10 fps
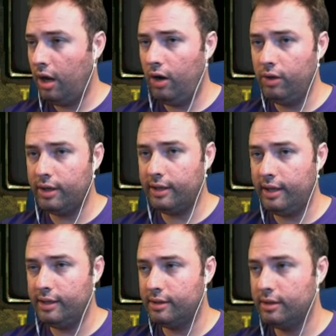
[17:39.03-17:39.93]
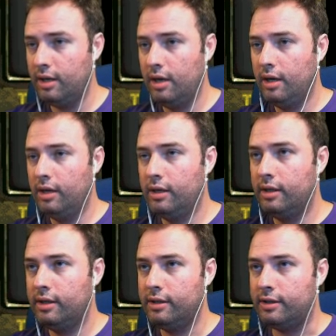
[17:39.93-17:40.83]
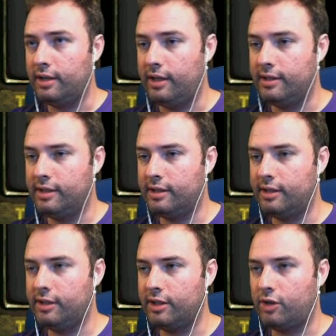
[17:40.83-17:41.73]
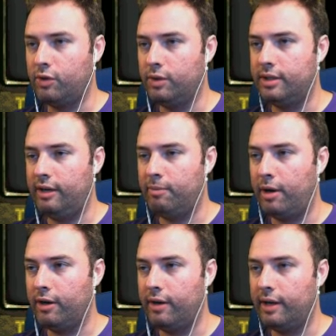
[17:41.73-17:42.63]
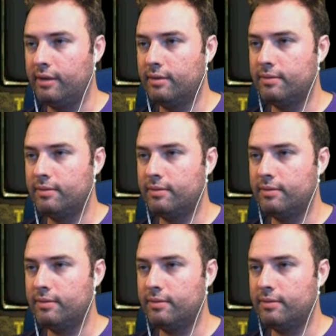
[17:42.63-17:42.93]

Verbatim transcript: Oh, look at this. See, this is this is the cruelty of bartering.